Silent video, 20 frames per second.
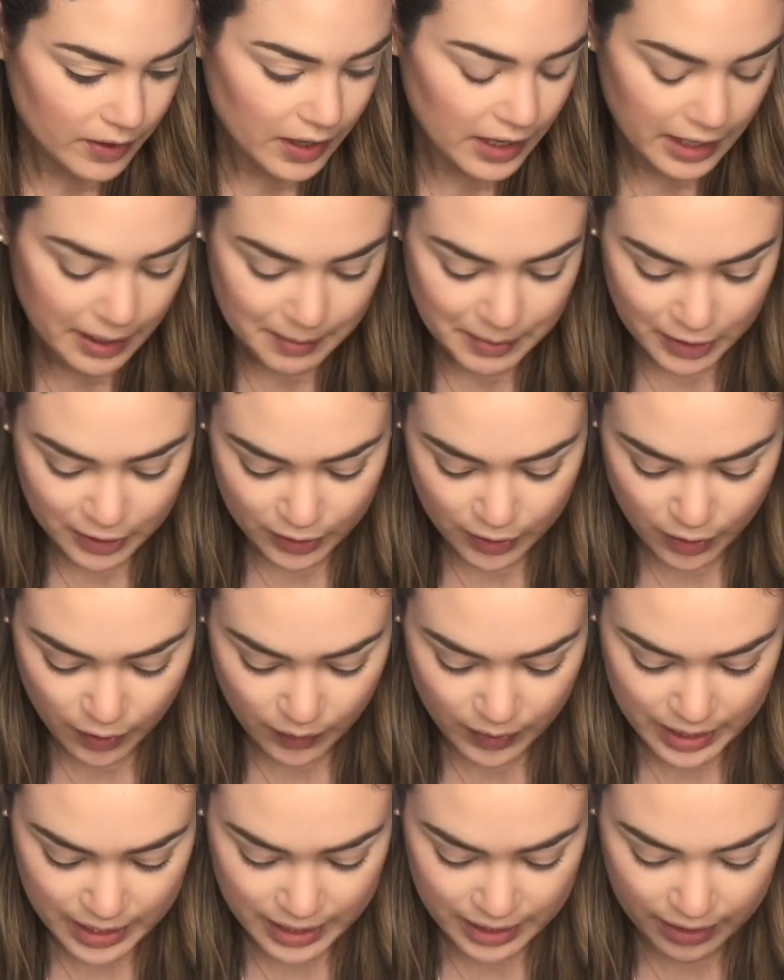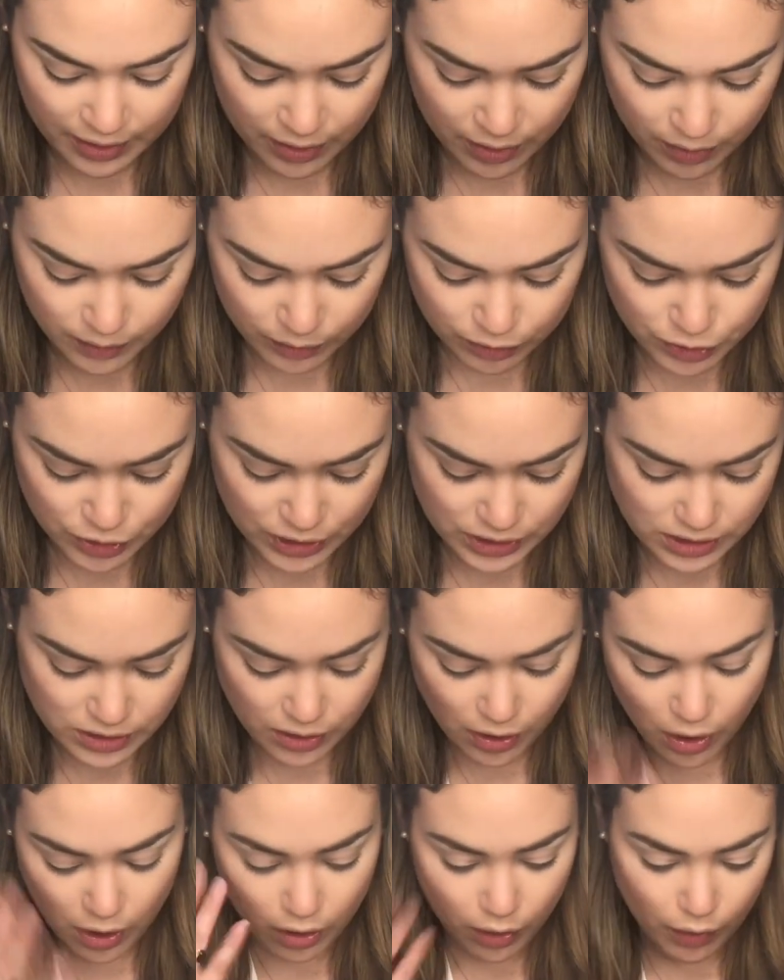And I'm gonna go in just
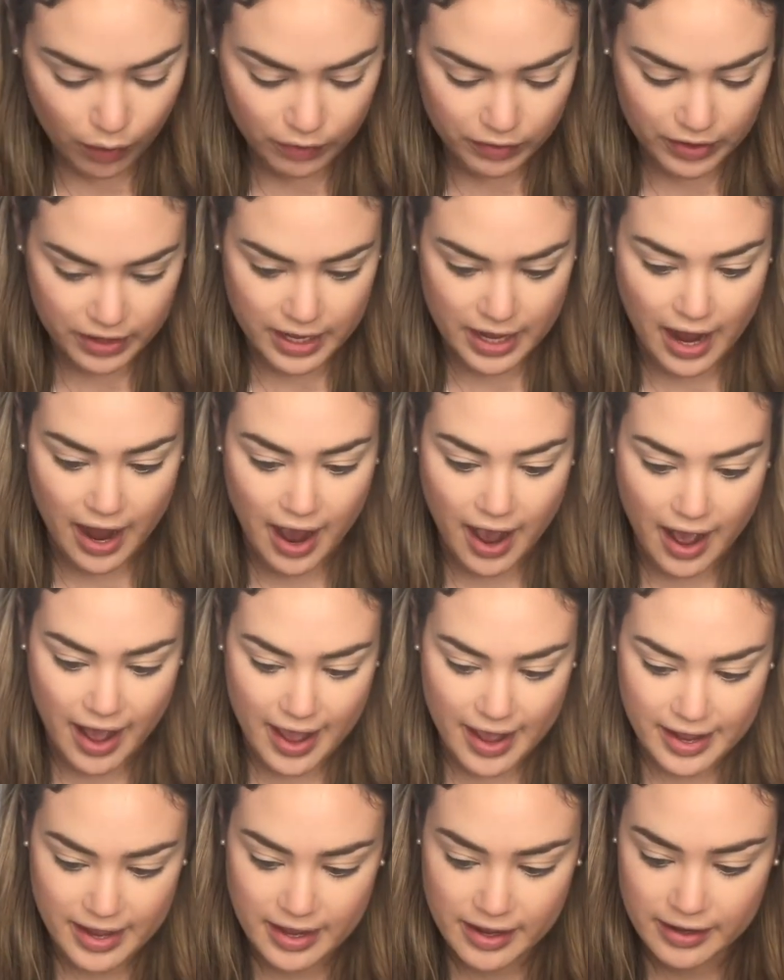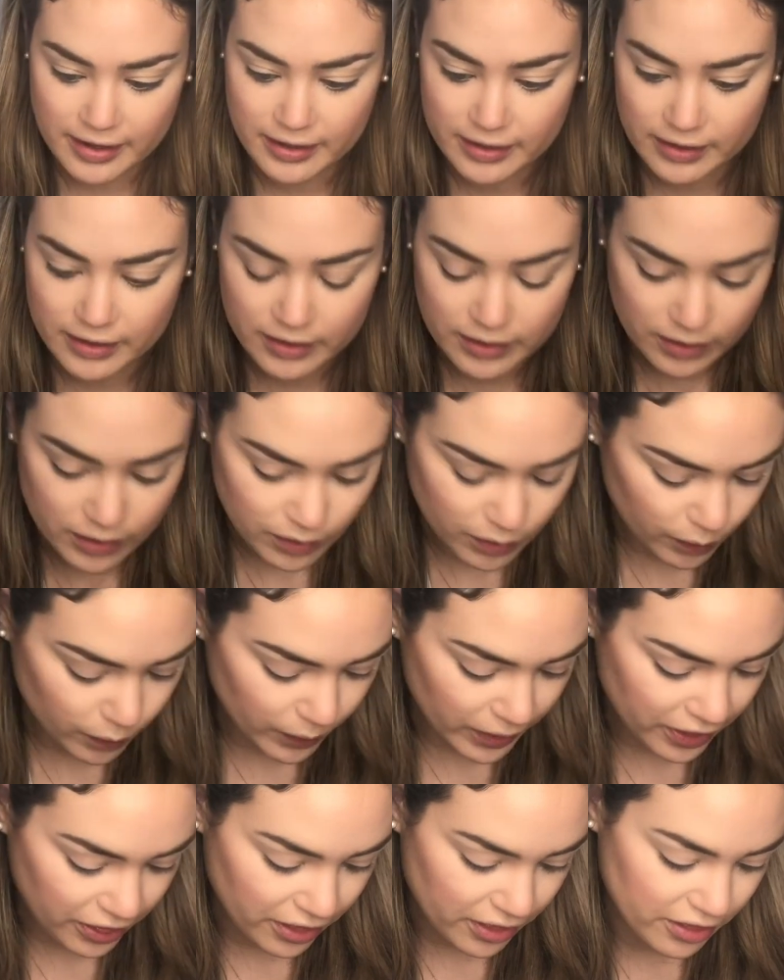all over the eye
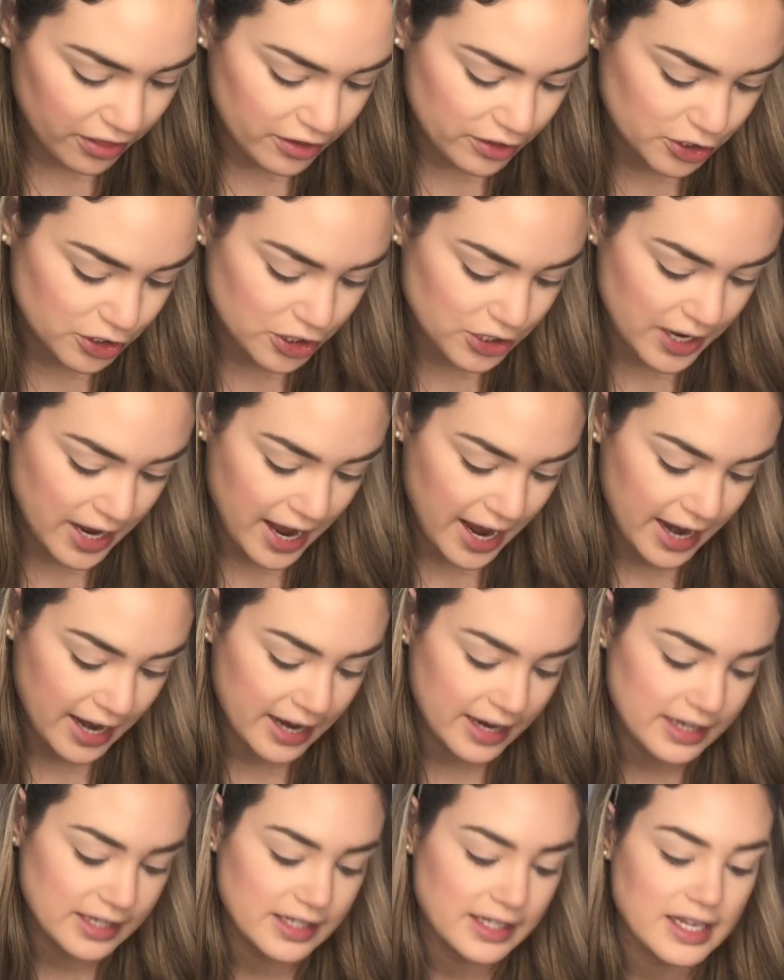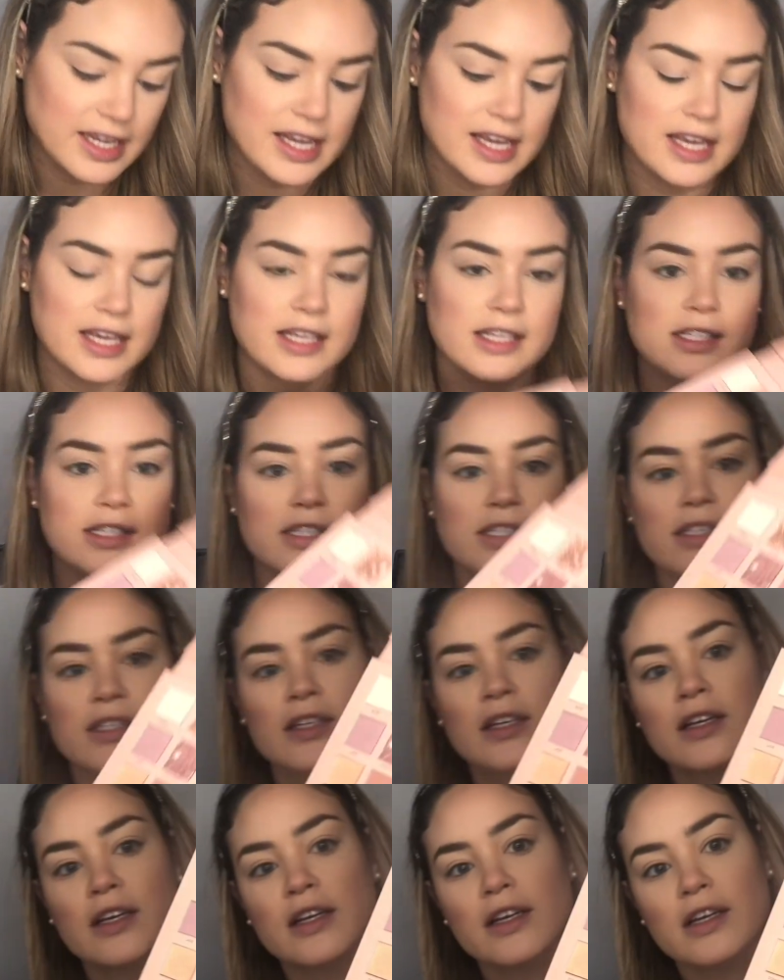with the shade
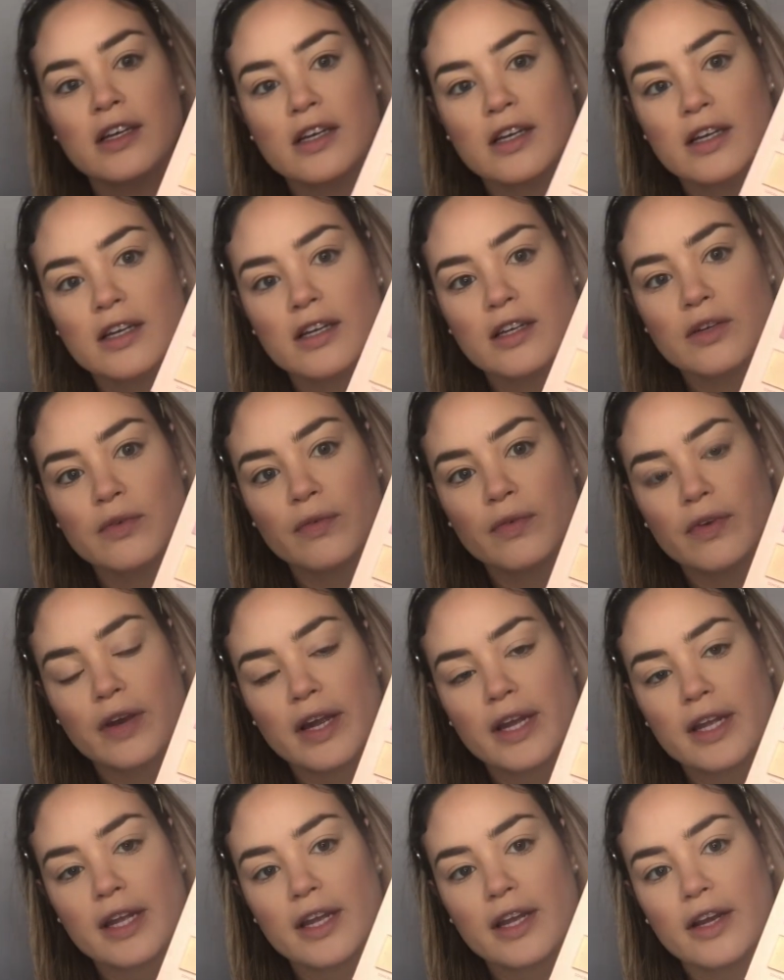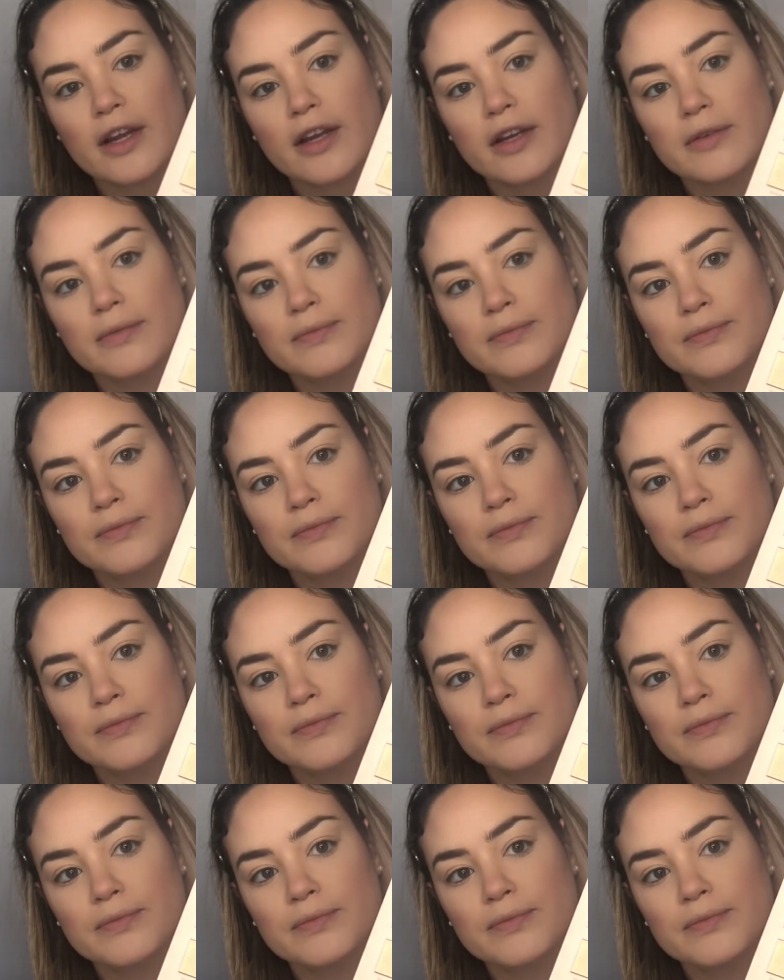Tease right here.